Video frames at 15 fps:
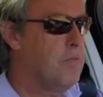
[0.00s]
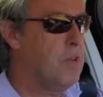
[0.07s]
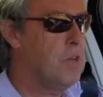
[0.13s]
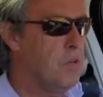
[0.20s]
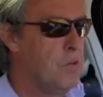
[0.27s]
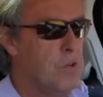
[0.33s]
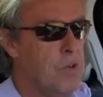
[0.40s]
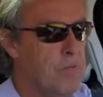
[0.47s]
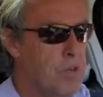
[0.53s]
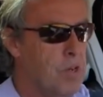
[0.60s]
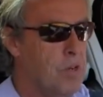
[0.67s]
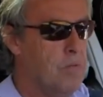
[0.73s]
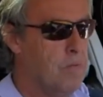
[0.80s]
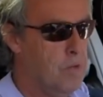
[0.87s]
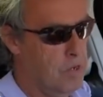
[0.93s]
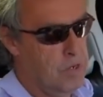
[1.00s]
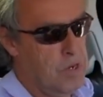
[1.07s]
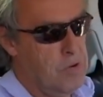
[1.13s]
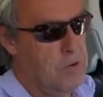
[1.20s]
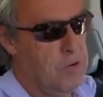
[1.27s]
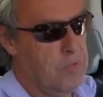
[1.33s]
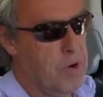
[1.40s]
feel of a
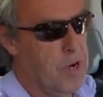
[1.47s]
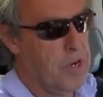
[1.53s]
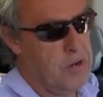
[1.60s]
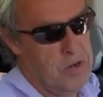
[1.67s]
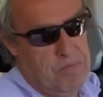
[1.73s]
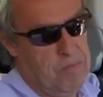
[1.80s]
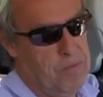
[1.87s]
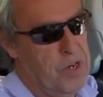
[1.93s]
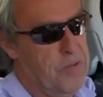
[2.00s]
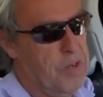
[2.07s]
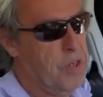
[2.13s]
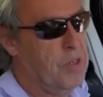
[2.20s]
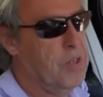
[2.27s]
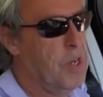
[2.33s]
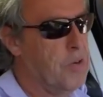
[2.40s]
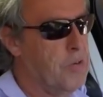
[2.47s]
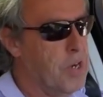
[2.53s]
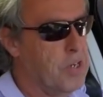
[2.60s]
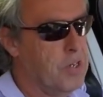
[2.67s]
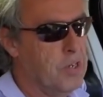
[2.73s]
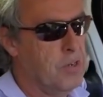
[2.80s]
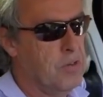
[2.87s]
current rate a uh, previous
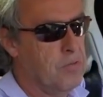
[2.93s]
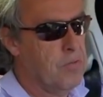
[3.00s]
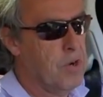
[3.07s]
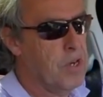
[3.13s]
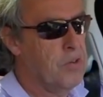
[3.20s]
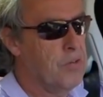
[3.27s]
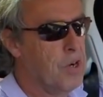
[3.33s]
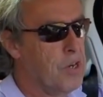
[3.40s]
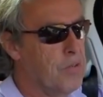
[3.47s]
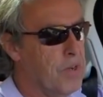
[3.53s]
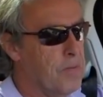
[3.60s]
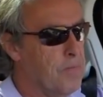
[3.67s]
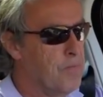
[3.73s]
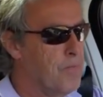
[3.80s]
generation Range Rover